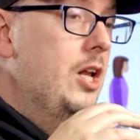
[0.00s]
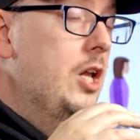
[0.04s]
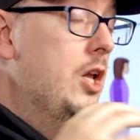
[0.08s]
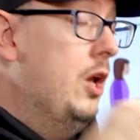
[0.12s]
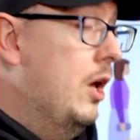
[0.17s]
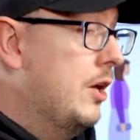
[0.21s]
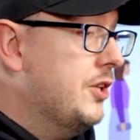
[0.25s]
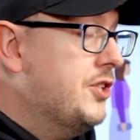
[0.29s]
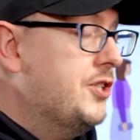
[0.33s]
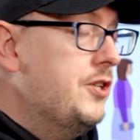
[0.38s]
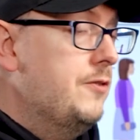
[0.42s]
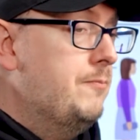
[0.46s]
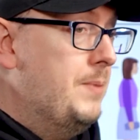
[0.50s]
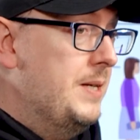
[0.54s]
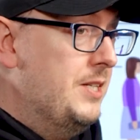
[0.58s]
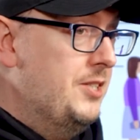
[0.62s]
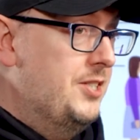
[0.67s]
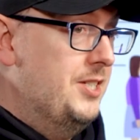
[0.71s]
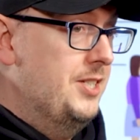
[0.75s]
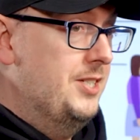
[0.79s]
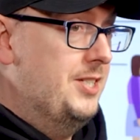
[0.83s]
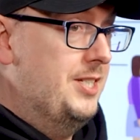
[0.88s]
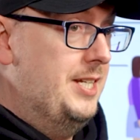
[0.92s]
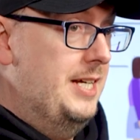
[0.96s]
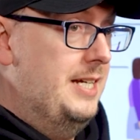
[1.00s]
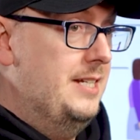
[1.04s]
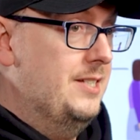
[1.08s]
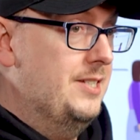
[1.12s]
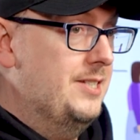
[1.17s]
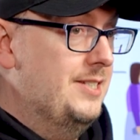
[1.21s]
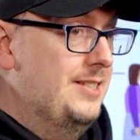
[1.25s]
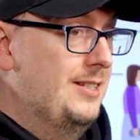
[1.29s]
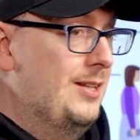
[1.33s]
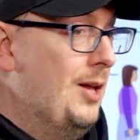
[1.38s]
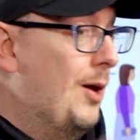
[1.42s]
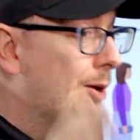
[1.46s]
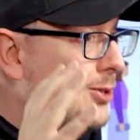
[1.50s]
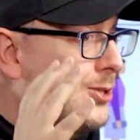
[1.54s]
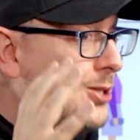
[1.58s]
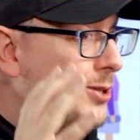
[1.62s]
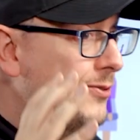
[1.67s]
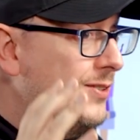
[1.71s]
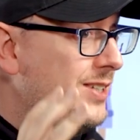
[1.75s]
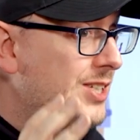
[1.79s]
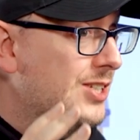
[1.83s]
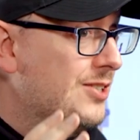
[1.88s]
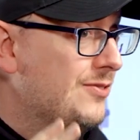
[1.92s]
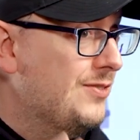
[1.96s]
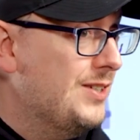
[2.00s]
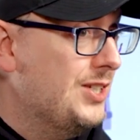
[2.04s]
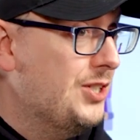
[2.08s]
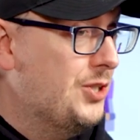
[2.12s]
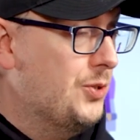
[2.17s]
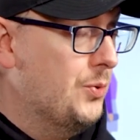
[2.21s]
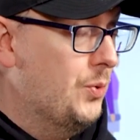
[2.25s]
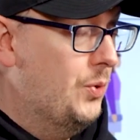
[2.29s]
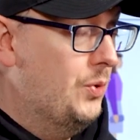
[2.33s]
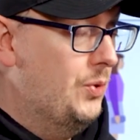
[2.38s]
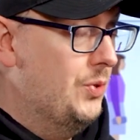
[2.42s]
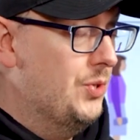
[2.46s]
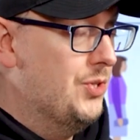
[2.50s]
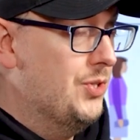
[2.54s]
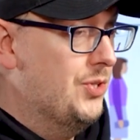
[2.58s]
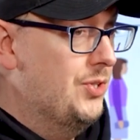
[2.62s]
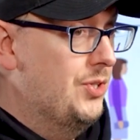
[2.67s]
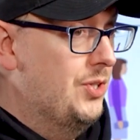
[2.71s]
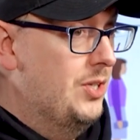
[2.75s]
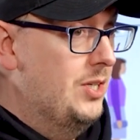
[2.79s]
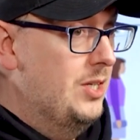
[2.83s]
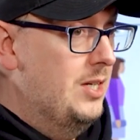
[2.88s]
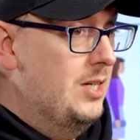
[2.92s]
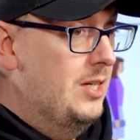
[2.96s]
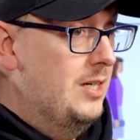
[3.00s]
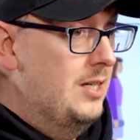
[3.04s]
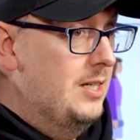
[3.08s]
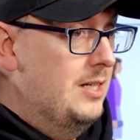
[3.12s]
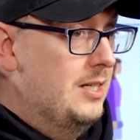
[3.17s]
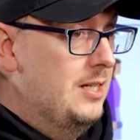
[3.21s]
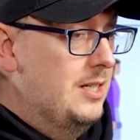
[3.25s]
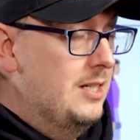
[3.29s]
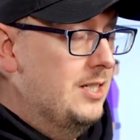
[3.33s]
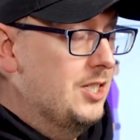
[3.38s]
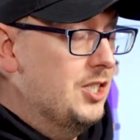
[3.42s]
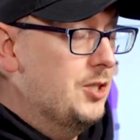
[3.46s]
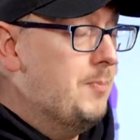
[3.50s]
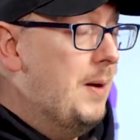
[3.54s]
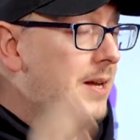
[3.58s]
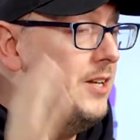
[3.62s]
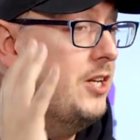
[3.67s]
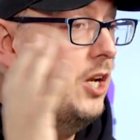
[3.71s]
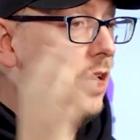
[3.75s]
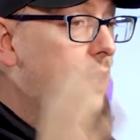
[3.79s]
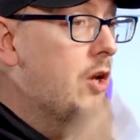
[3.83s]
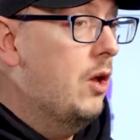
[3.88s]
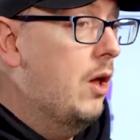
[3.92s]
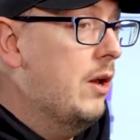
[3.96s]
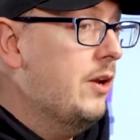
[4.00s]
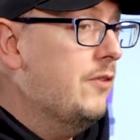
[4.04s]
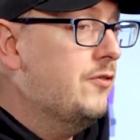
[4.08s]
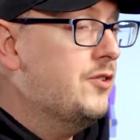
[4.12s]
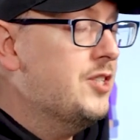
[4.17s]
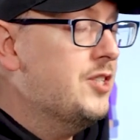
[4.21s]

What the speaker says: lots of businesses, lots of individuals spend a lot of